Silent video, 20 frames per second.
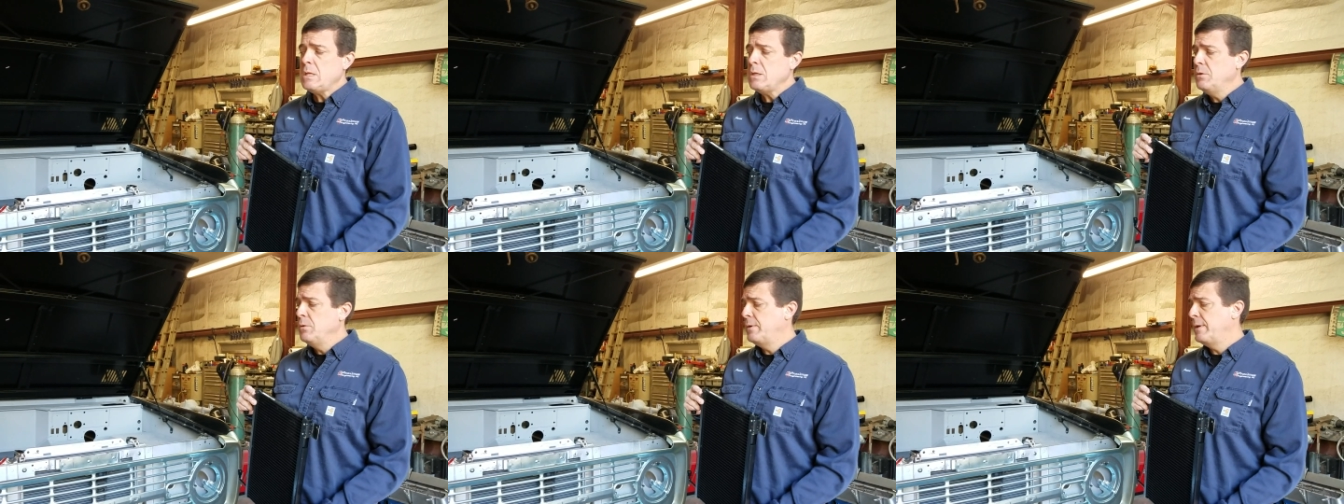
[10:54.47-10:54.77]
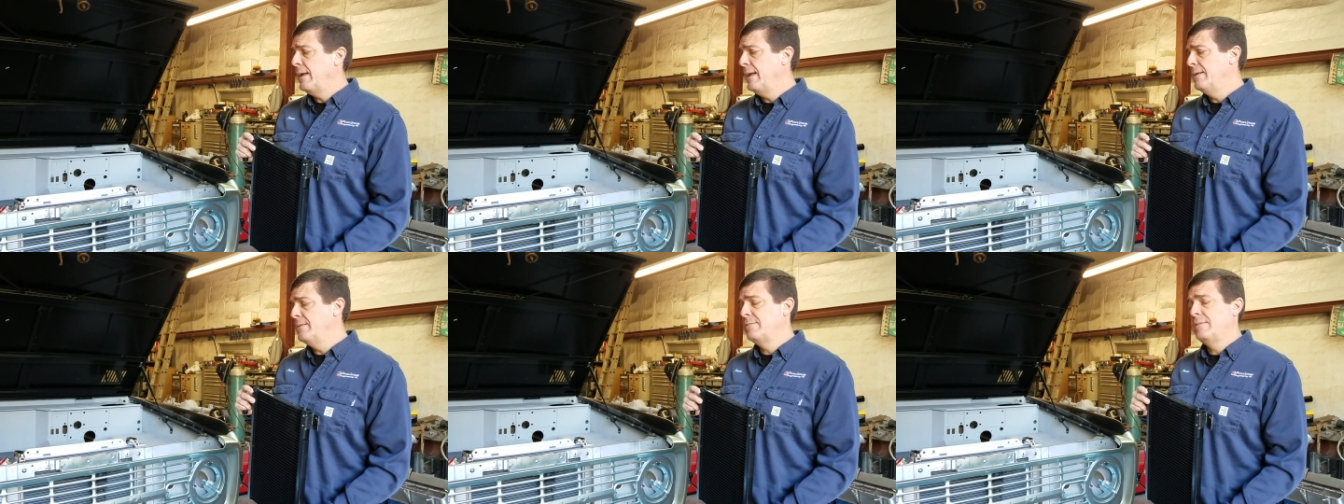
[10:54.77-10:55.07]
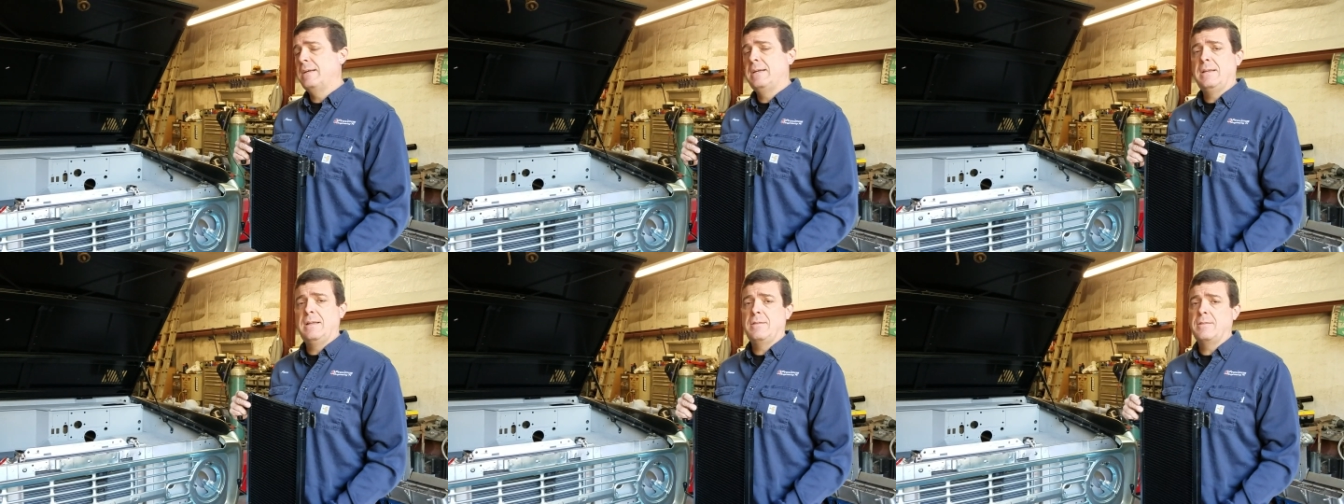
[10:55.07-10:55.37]
you can't
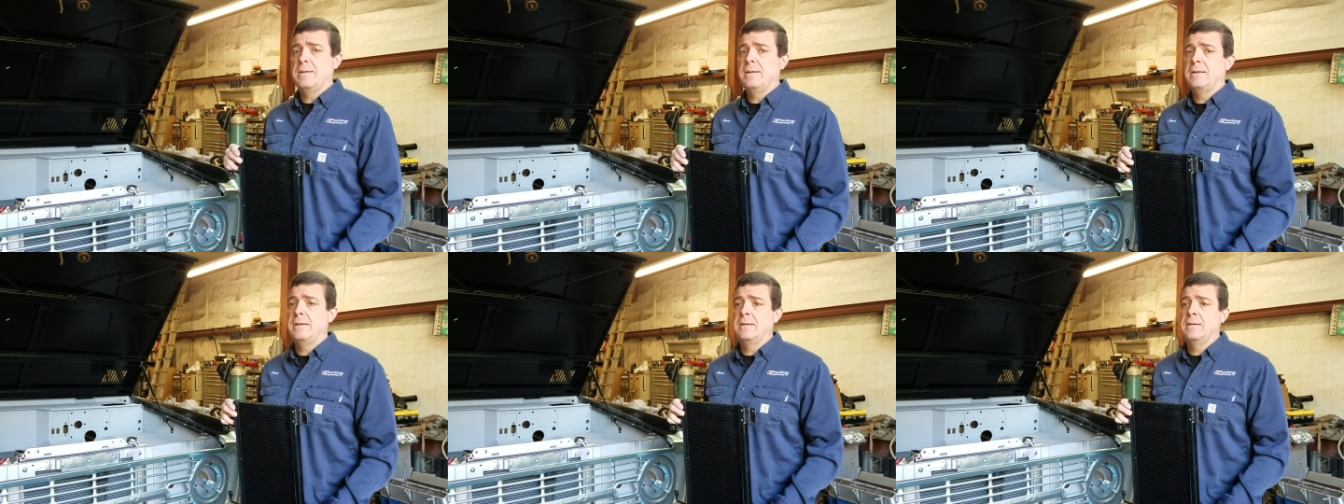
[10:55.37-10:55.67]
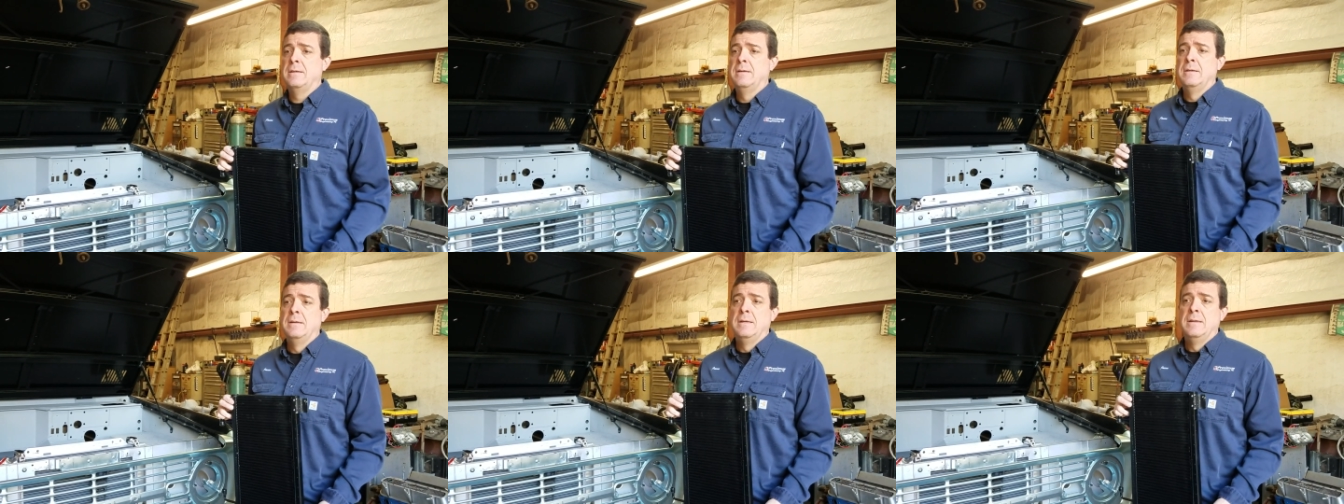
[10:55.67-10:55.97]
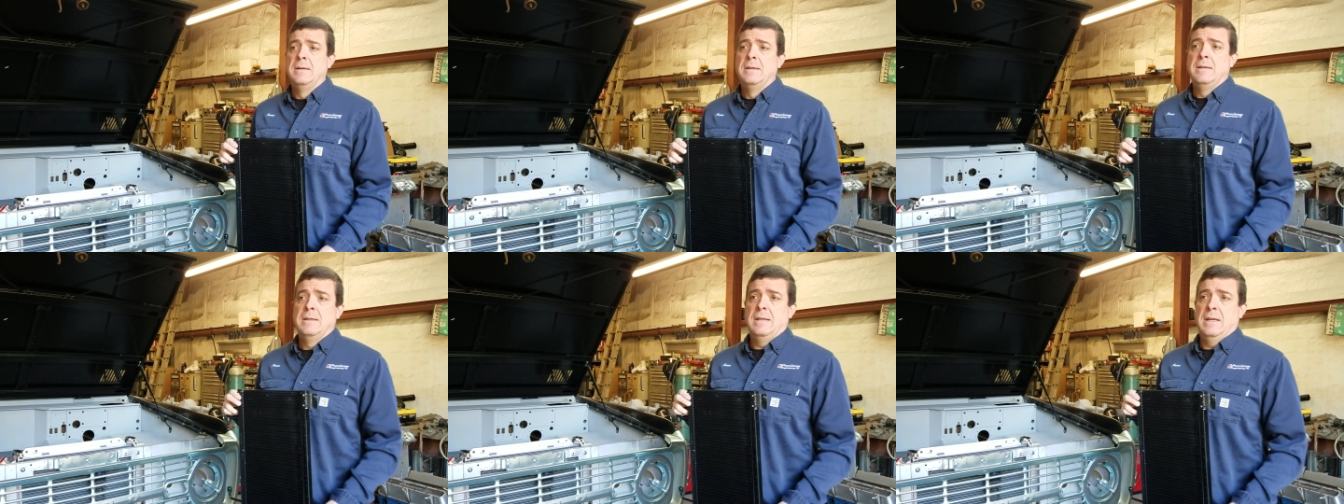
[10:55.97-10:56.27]
see anything.
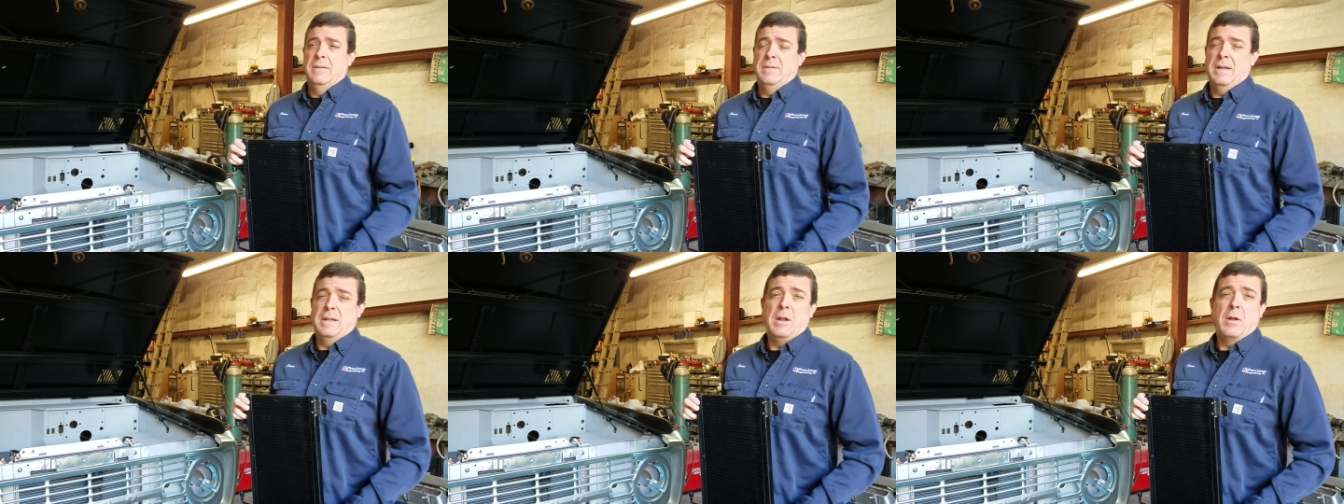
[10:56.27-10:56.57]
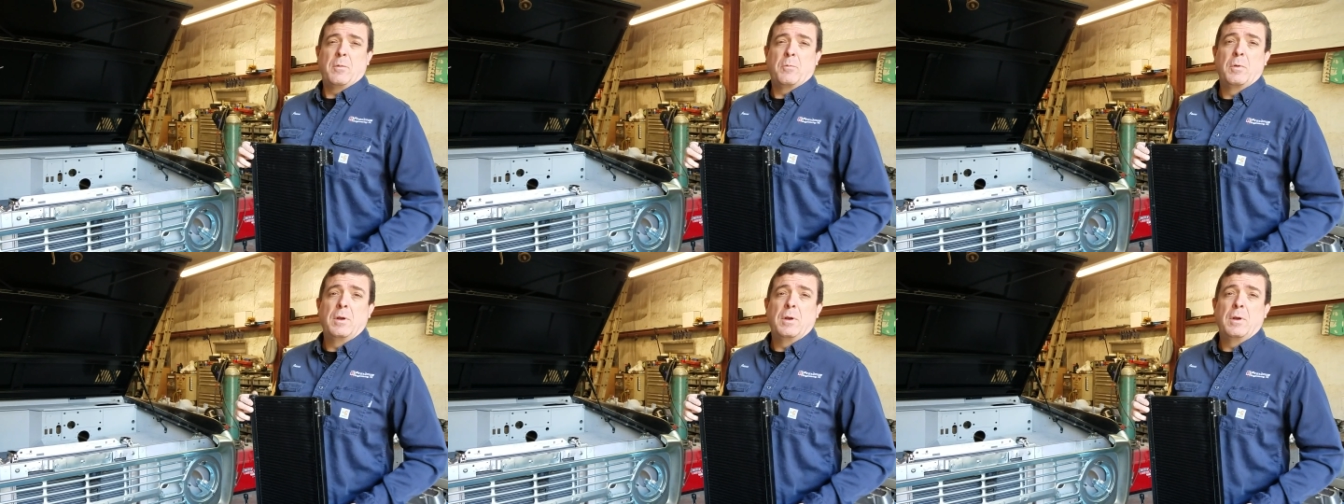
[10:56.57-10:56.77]
And they don't